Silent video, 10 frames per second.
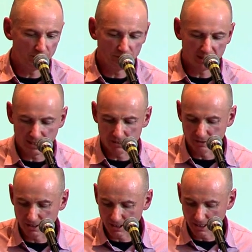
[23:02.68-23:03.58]
to a set of
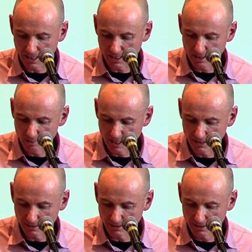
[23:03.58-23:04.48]
interconnected
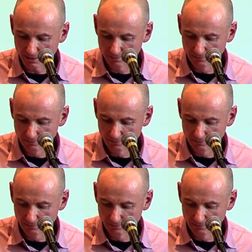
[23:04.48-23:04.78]
basins.